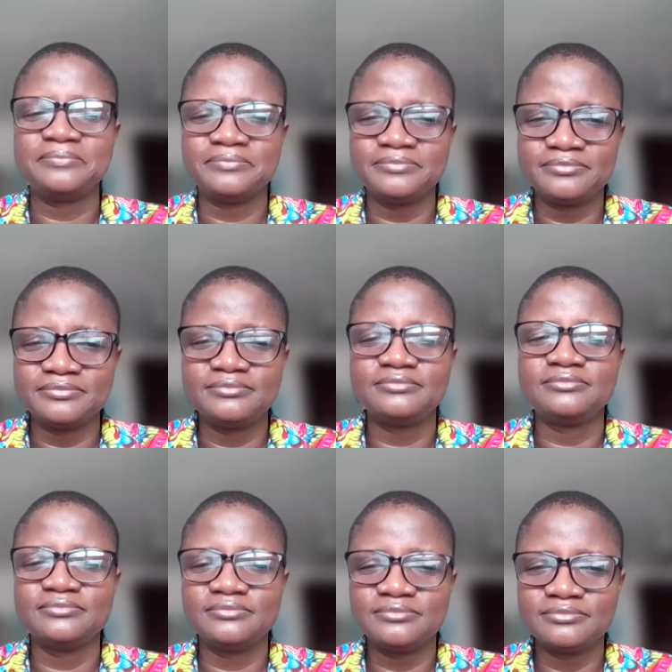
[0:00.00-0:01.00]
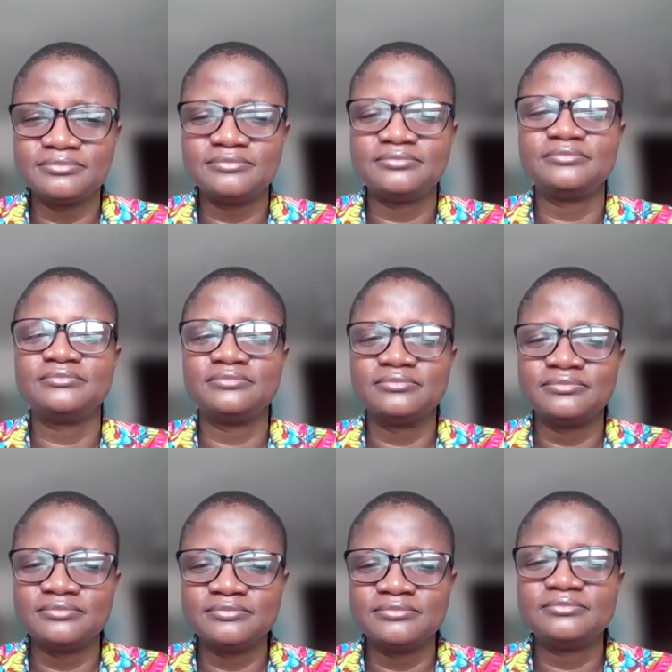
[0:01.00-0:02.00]
we could plant palms and
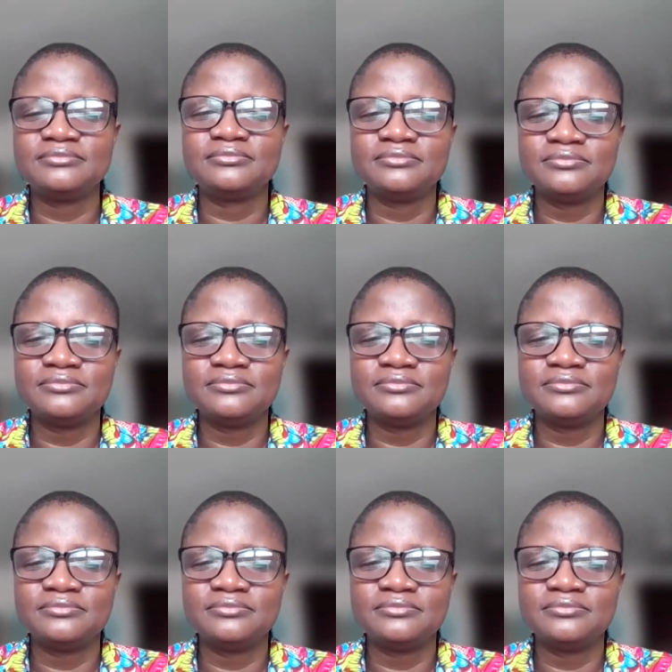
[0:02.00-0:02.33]
and,